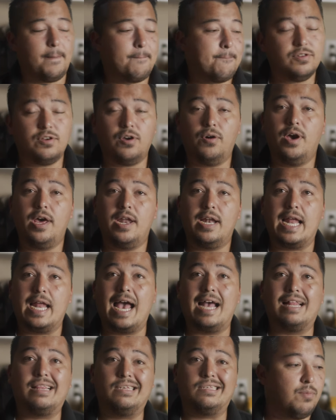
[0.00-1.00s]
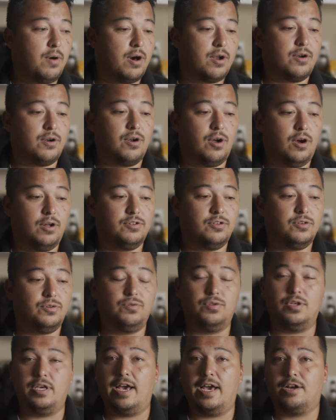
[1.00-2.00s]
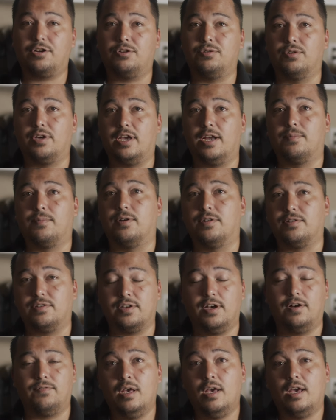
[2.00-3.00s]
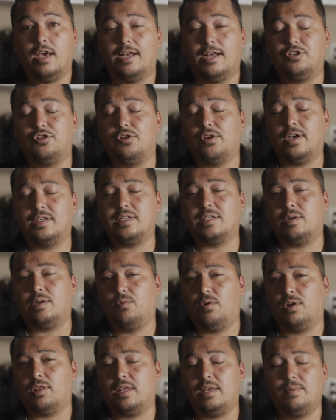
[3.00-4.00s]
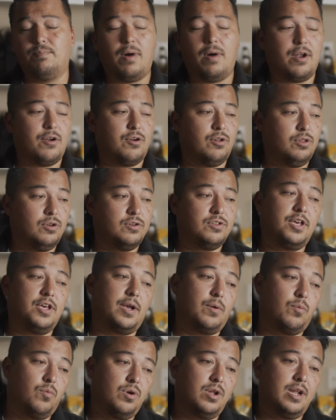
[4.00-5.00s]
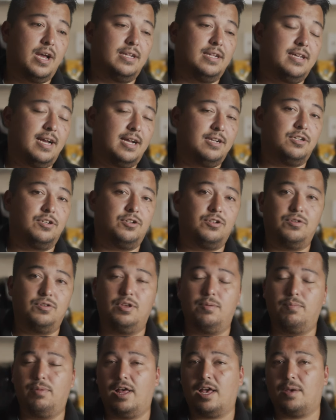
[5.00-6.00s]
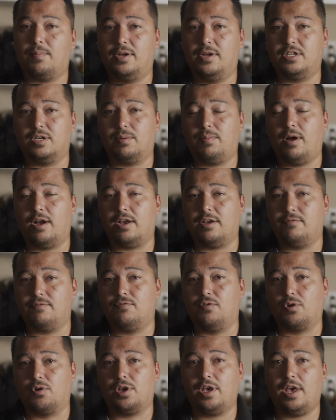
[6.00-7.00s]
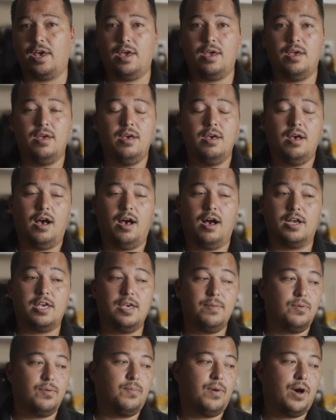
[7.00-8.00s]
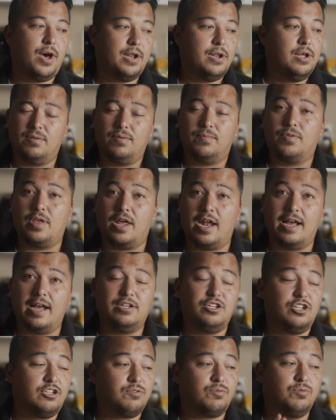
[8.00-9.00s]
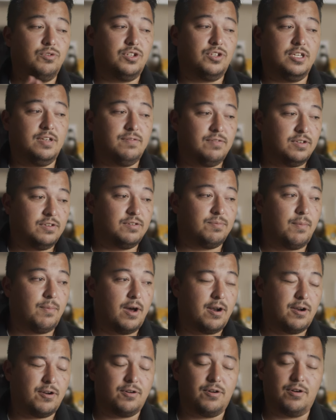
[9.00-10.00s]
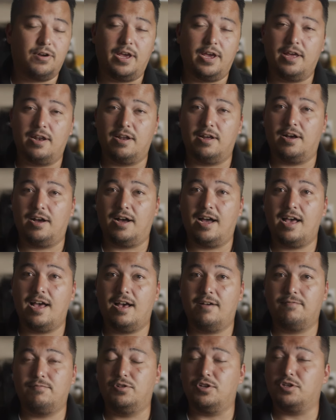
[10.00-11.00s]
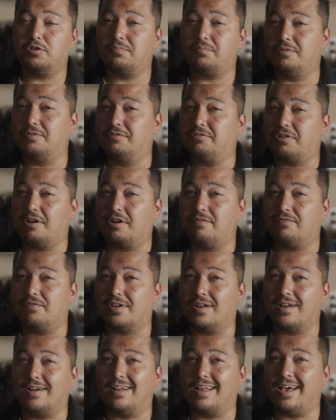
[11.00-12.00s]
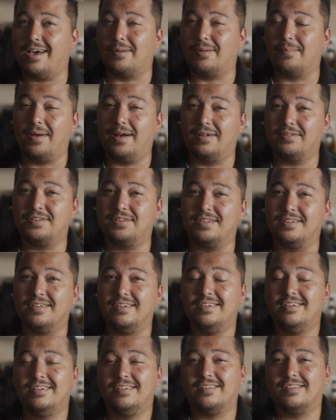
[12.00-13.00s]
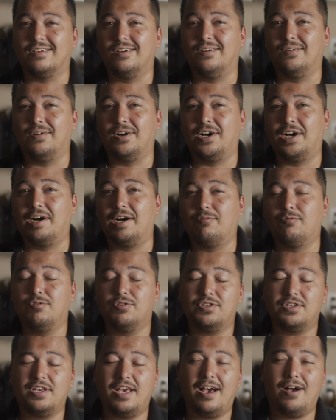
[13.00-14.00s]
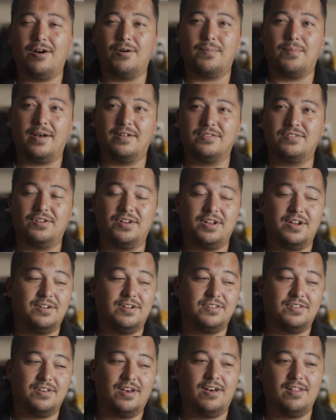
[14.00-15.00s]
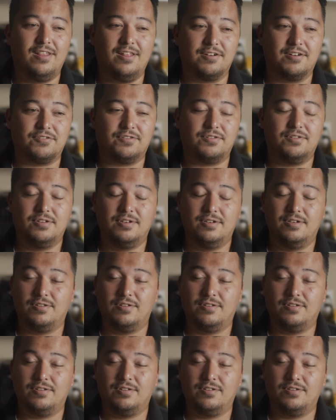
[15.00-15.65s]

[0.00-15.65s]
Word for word: Let's go ahead and add this monitor onto the actual camera itself and show you guys what the monitor looks like when I attach it to the Blackmagic Pocket 4K. Keep in mind that I just received this monitor and I have just been trying to figure out how to mount it. So we'll see how it mounts on here and see how it looks.